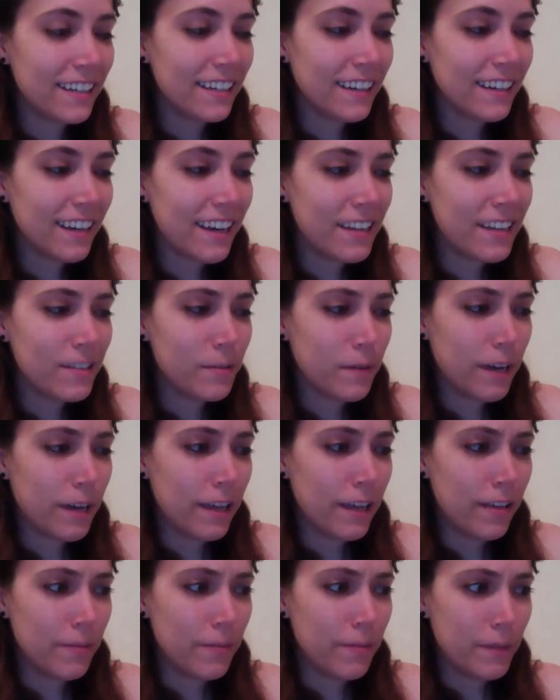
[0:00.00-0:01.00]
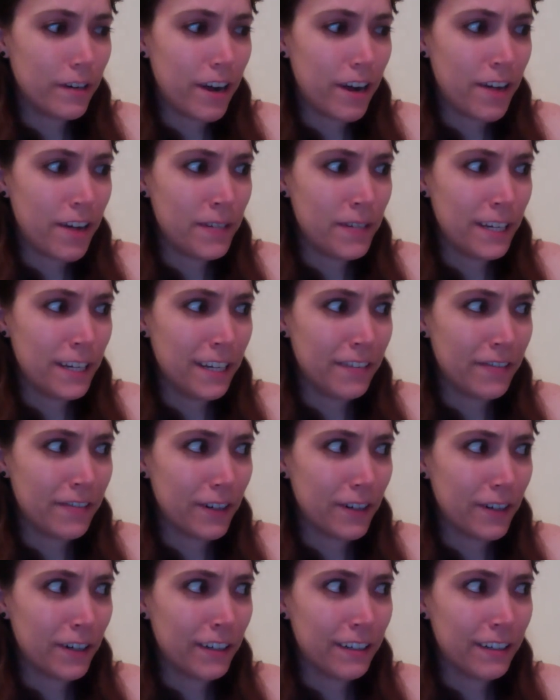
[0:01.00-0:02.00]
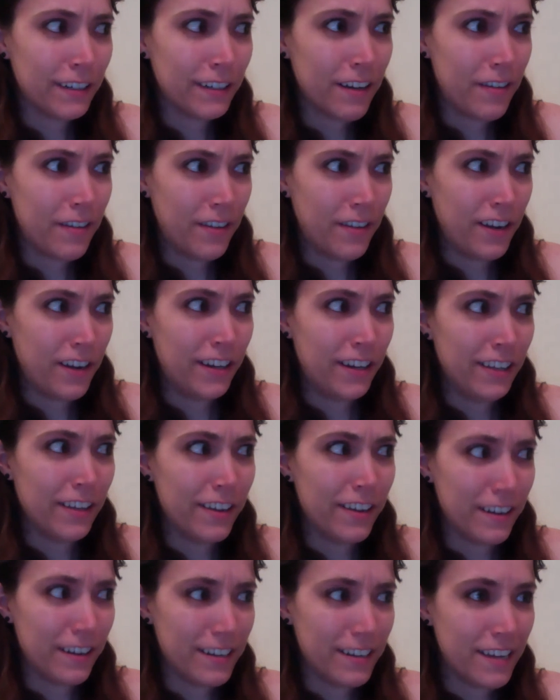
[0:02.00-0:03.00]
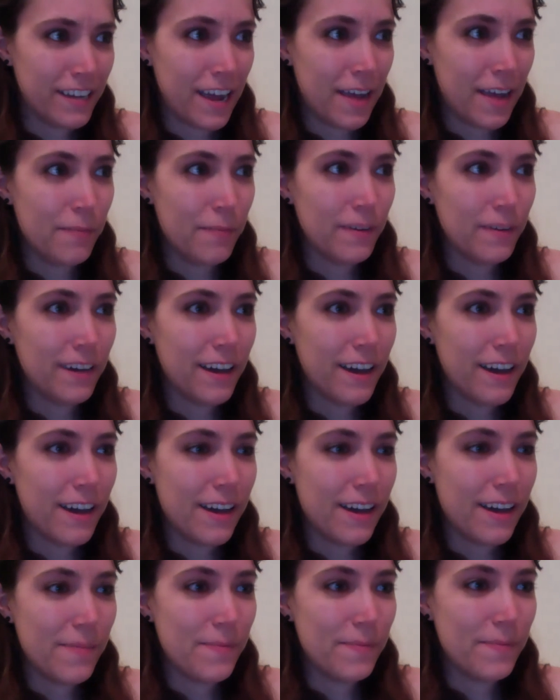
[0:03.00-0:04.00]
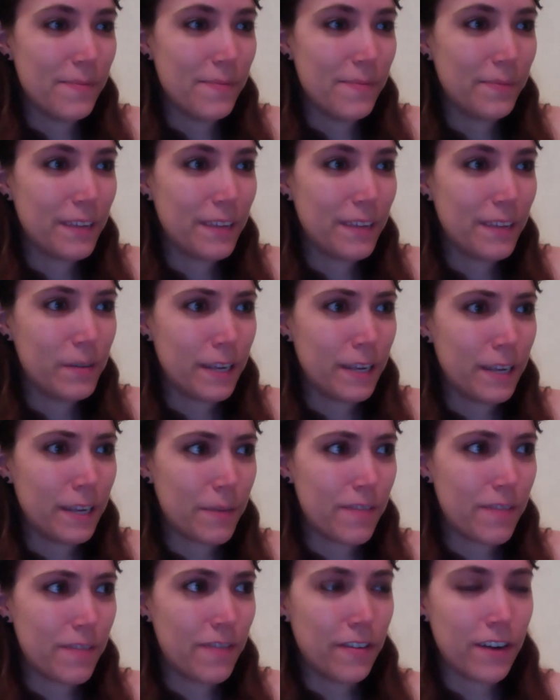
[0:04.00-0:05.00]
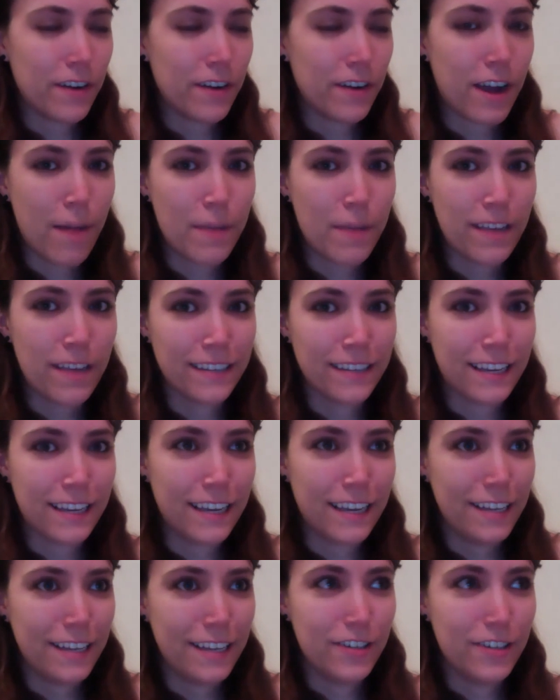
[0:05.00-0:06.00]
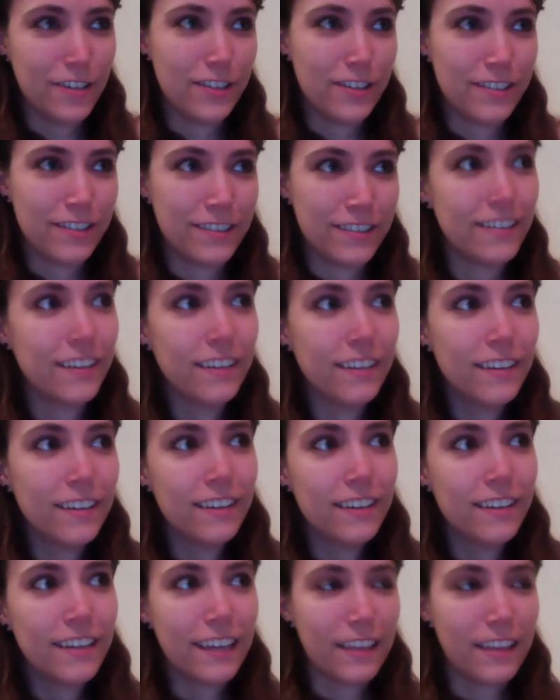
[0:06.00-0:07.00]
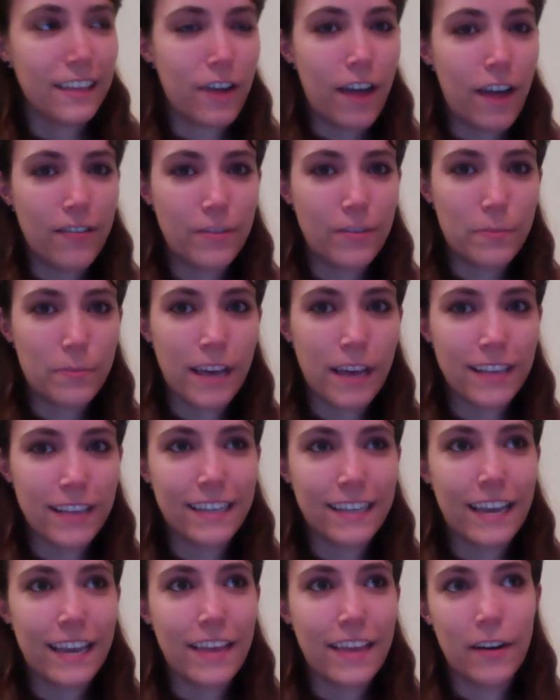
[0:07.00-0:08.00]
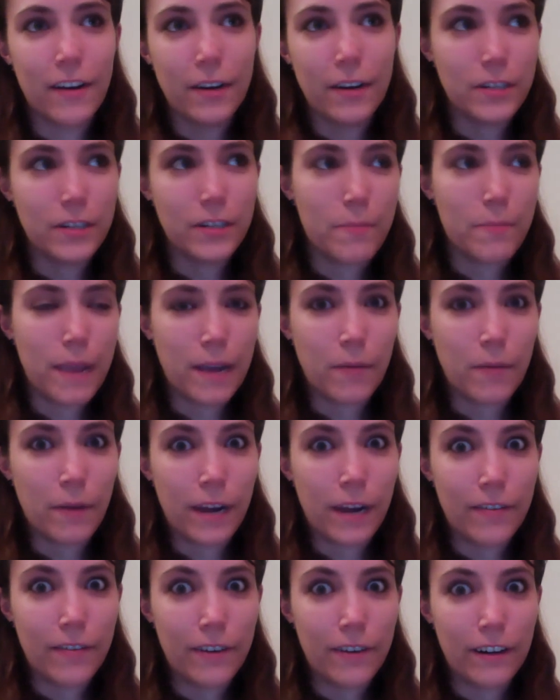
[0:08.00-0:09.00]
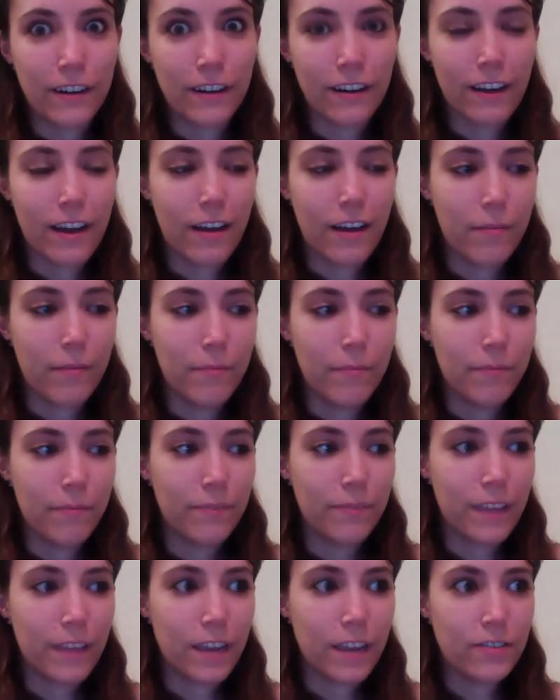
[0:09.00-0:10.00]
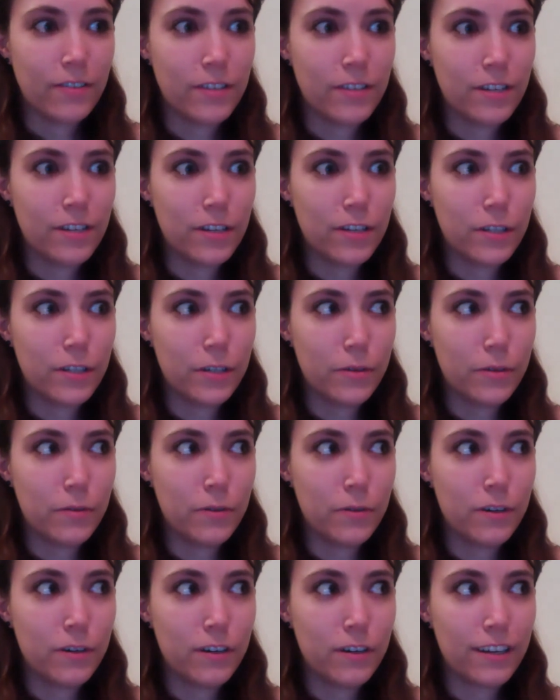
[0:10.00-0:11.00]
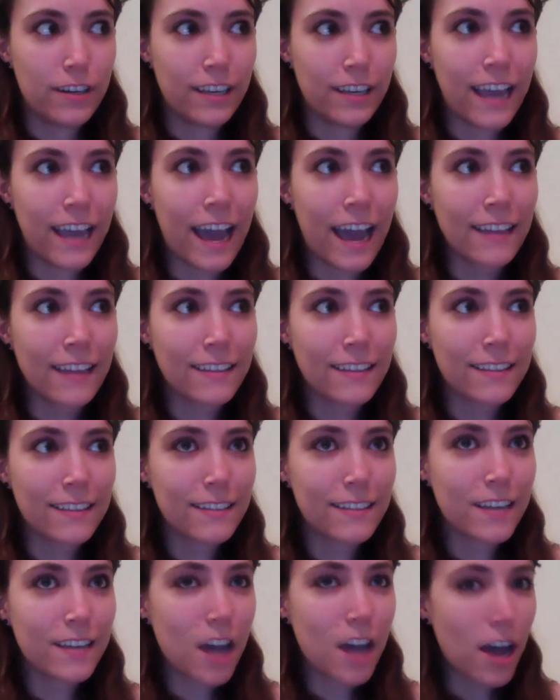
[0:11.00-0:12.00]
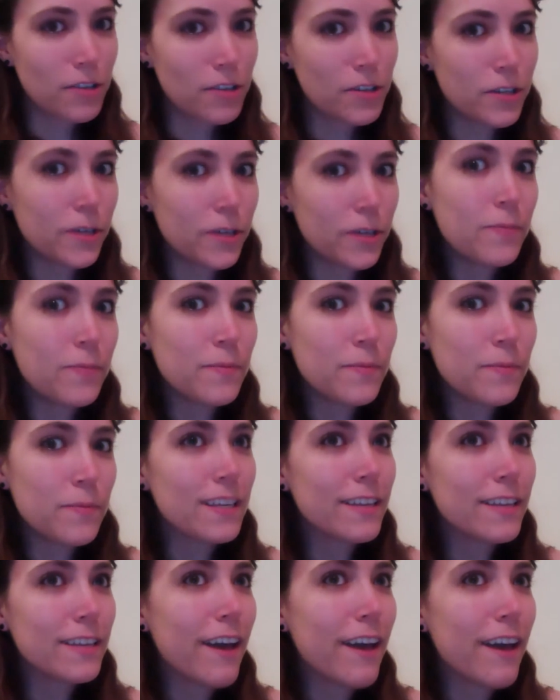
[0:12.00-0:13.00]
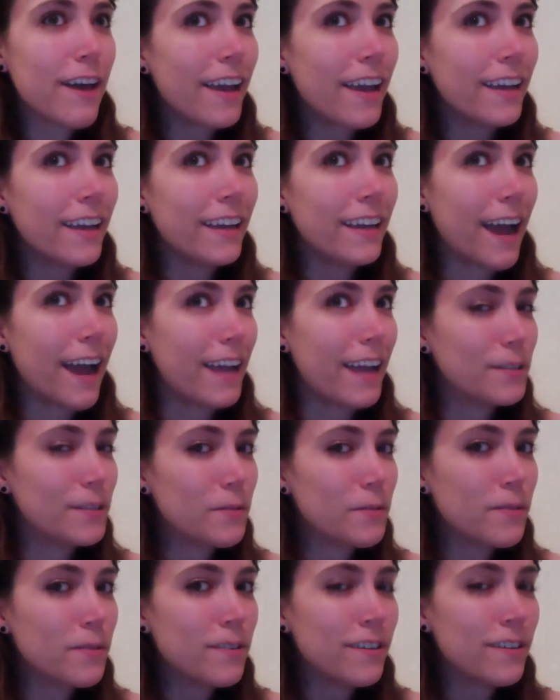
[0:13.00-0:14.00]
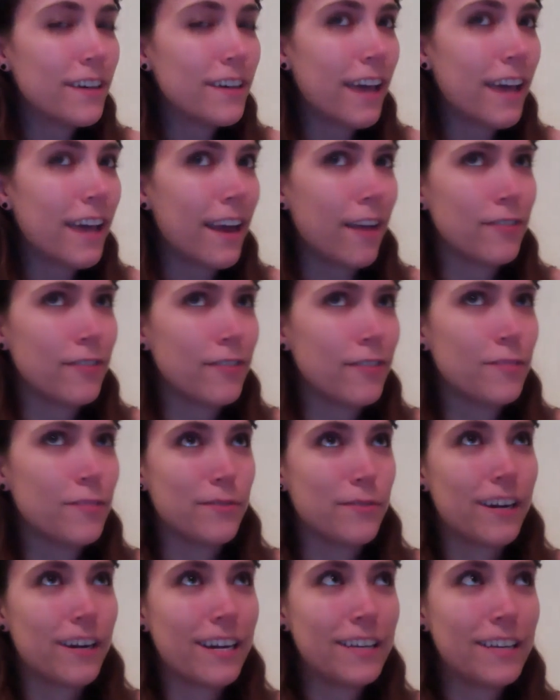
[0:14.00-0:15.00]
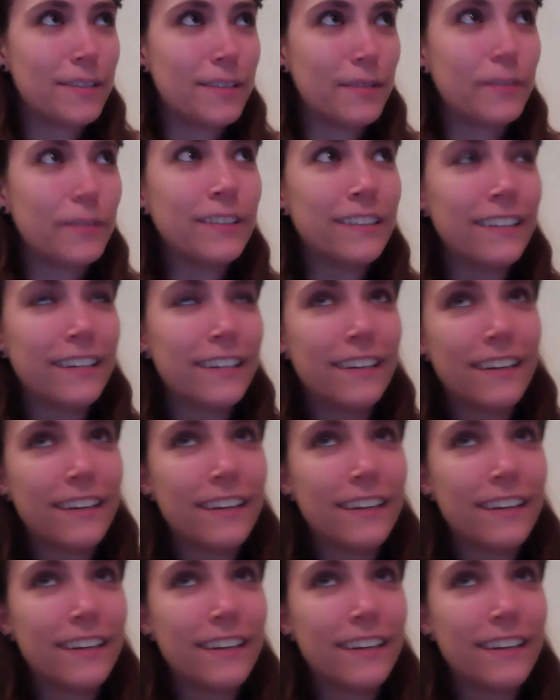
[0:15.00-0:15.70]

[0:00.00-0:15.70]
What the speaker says: as well have been crafting for a very long time. It was like my favorite hobby as a kid to just get the craft supplies together and just make whatever. I used to do cats costumes a lot in high school and also before high school,